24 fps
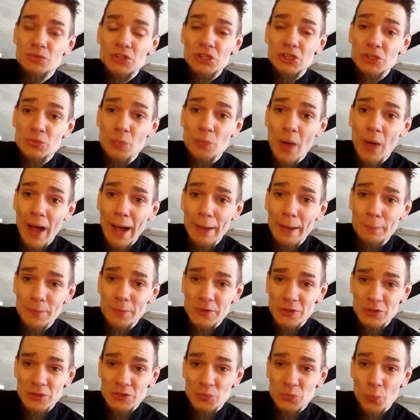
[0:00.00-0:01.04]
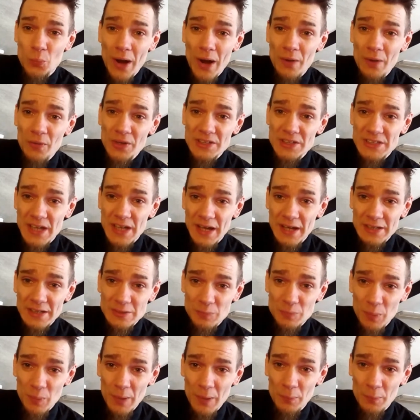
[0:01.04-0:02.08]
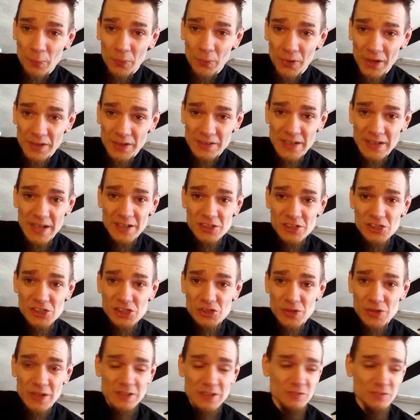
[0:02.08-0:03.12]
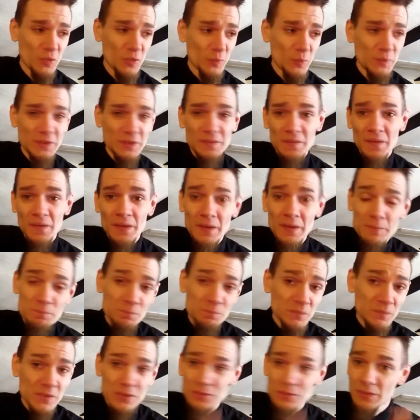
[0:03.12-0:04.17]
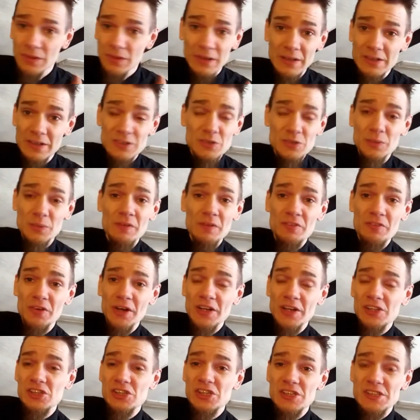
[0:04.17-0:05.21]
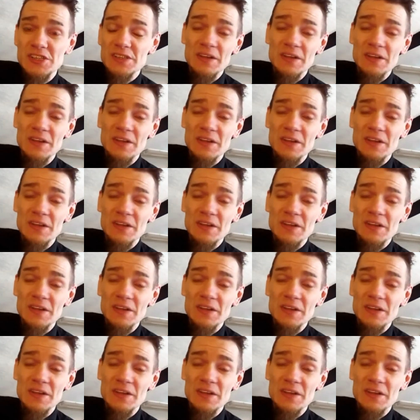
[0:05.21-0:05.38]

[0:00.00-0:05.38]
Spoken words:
just what happens. It's wear and tear, it's byproduct, energy transforming into other energies